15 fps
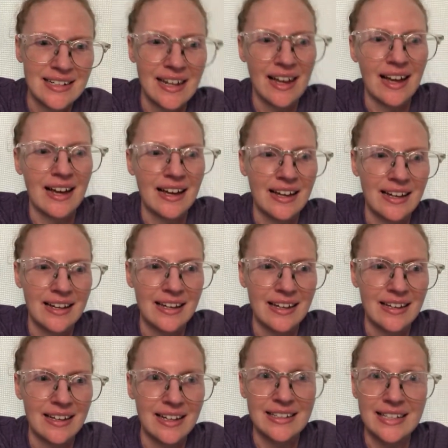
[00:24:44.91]
I
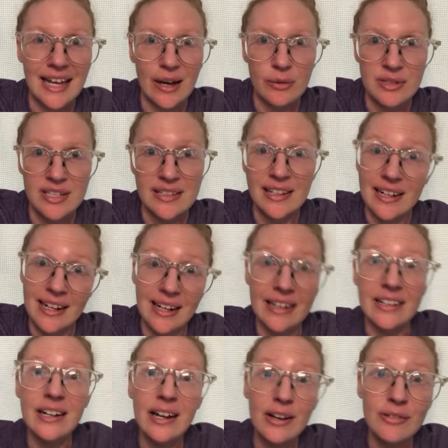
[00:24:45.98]
had counted that I had
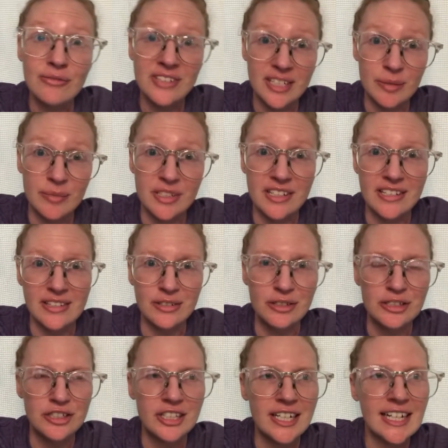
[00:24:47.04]
enough to get me to
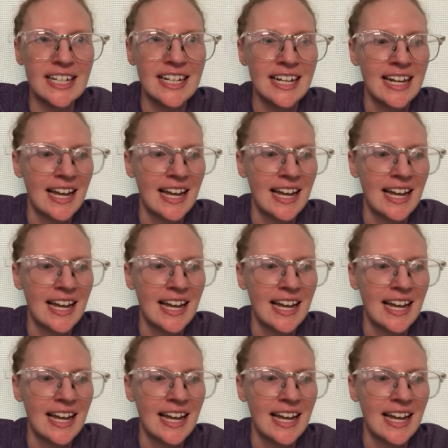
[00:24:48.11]
surgery,